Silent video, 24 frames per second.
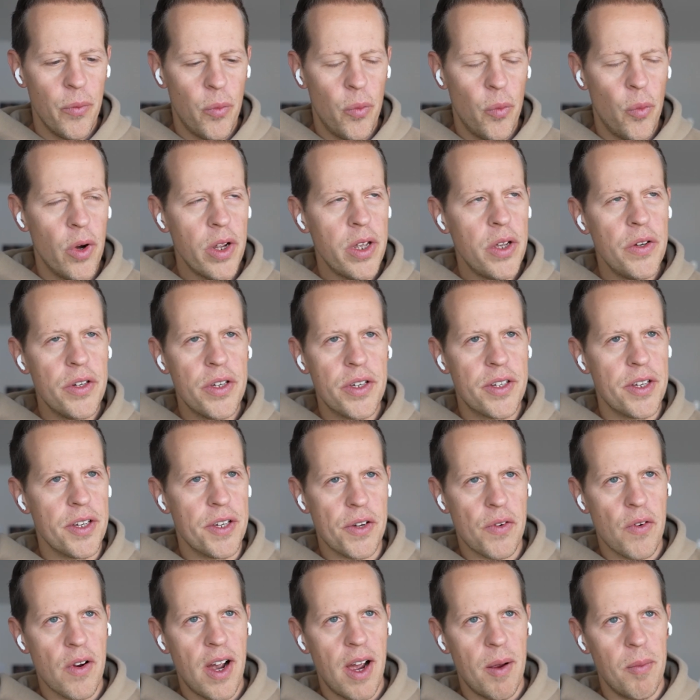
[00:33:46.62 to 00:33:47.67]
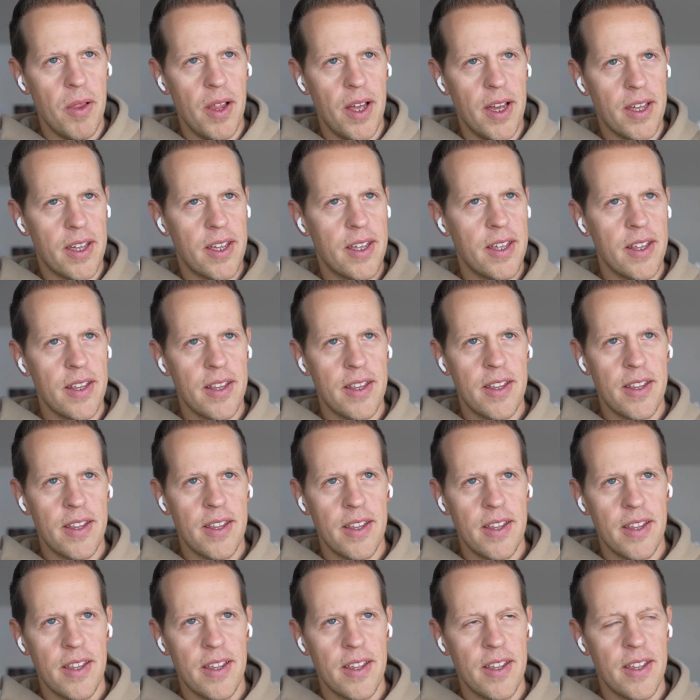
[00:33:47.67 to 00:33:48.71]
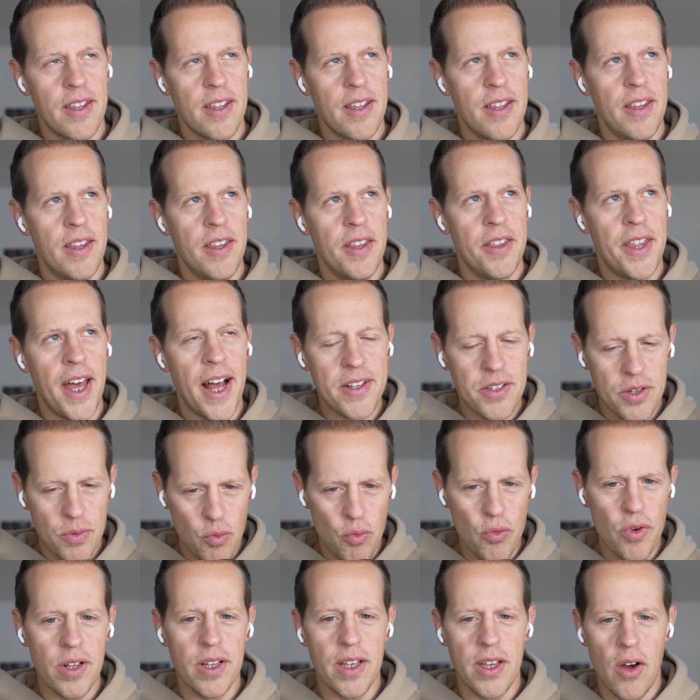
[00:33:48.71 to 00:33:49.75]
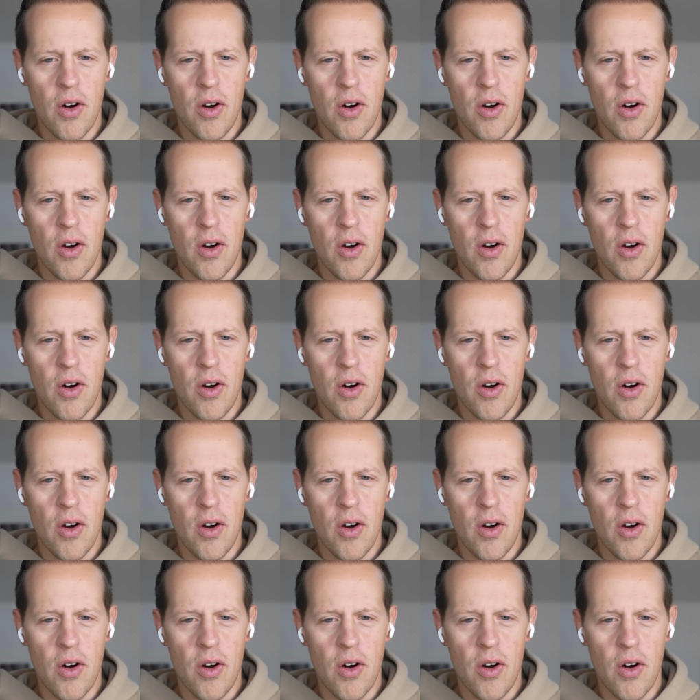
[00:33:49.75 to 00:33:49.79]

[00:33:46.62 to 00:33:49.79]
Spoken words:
what you just described, like that's really